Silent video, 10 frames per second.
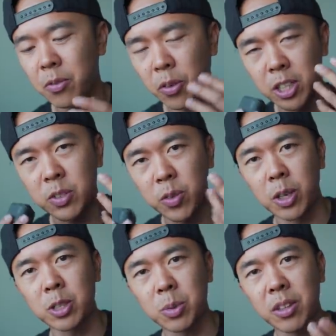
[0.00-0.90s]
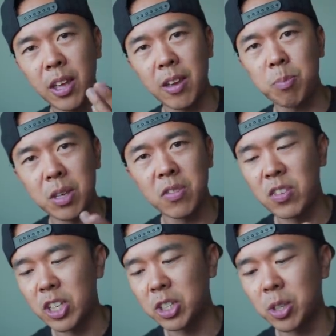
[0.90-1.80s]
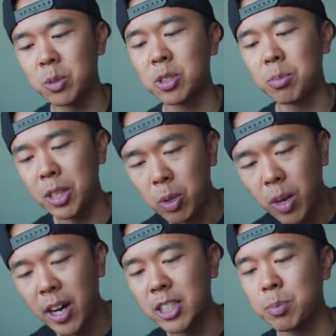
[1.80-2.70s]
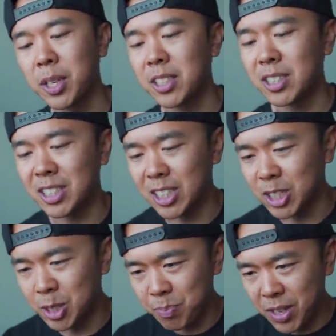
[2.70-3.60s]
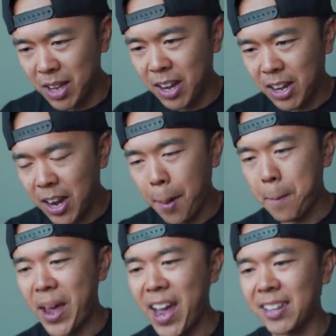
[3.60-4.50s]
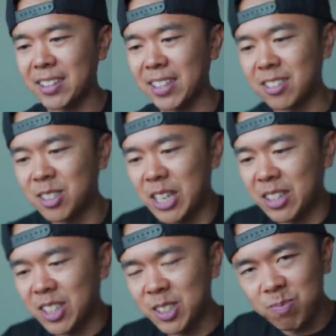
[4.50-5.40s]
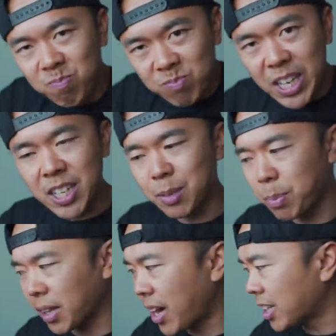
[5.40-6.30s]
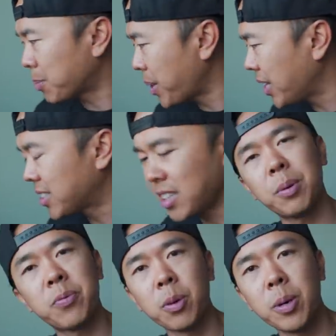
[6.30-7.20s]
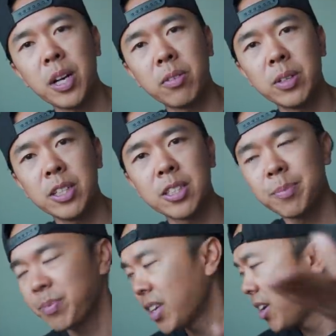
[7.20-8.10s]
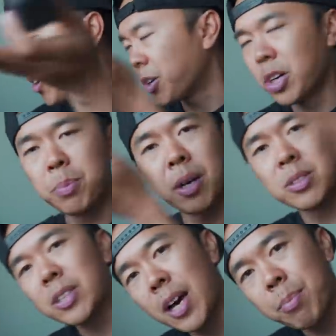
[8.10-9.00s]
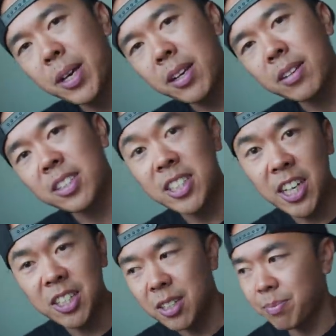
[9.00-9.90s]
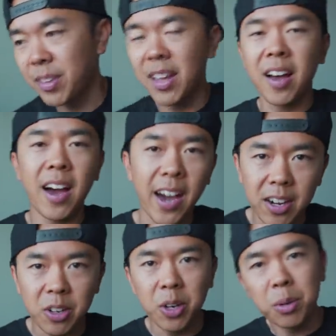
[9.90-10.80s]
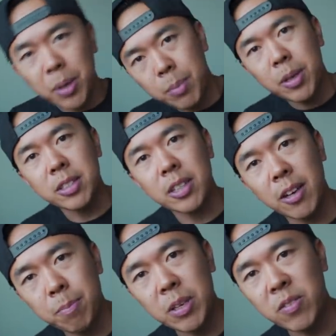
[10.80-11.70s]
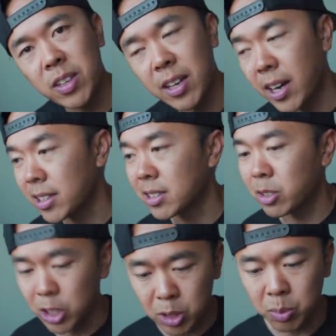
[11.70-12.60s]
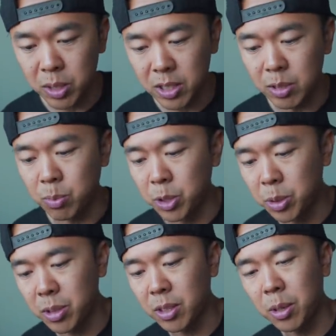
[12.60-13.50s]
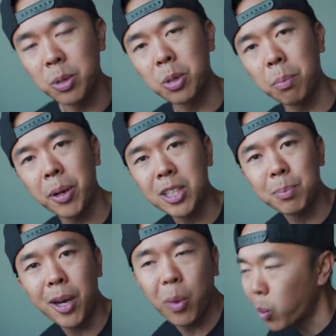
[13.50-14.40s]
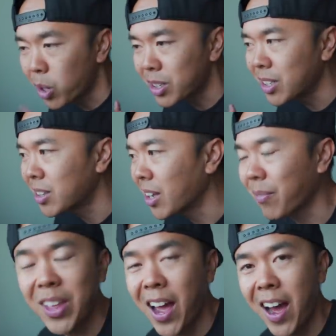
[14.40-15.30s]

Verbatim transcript: for us folks with FPV drones and mini quads because it's just compact. It's It doesn't take up a lot of space. But for whatever reason, GoPro stopped making the session. I don't know, maybe us FPV guys just really ruined the whole Best Buy warranty thing.